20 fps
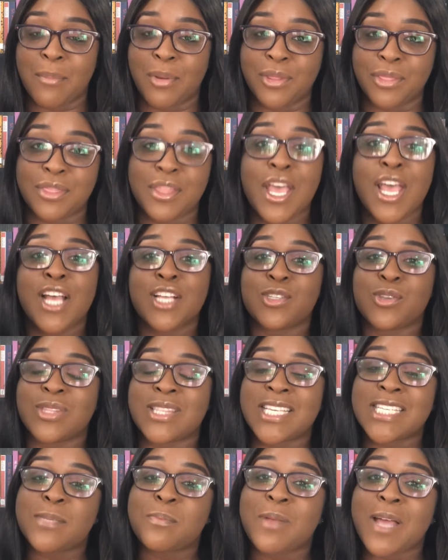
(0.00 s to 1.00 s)
month. So
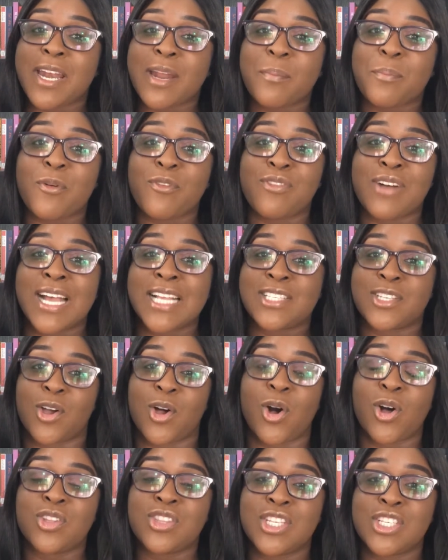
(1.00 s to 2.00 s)
this planner provides
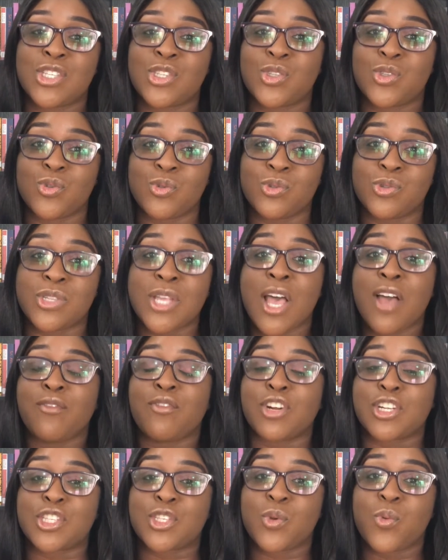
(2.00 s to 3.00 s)
all these tools
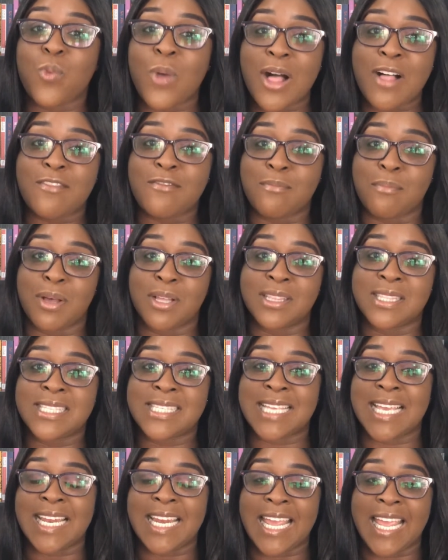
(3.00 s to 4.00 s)
for 12
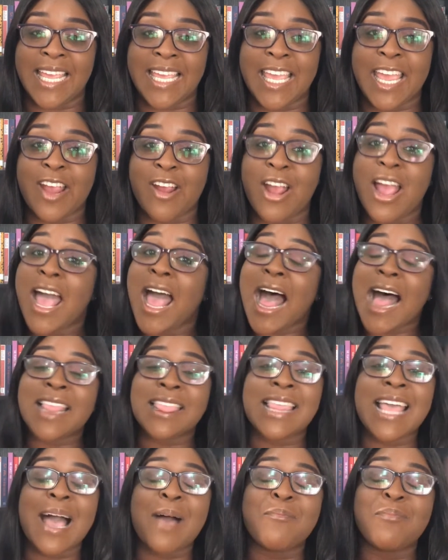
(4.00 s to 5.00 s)
months in a year.
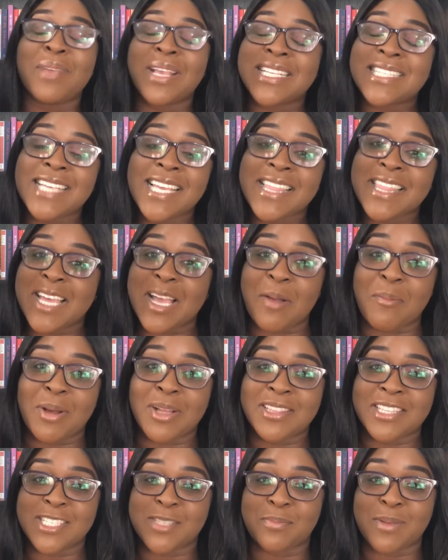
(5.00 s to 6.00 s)
And the amazing thing
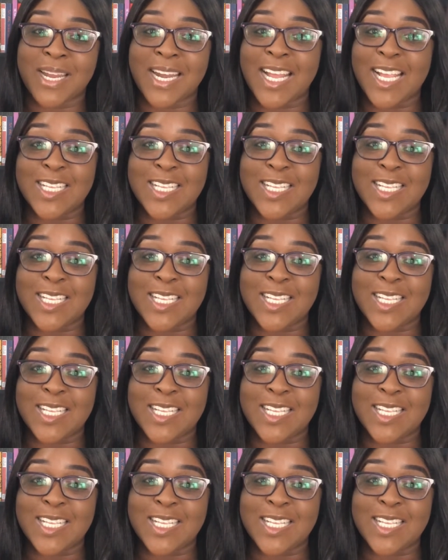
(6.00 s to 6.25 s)
about this planner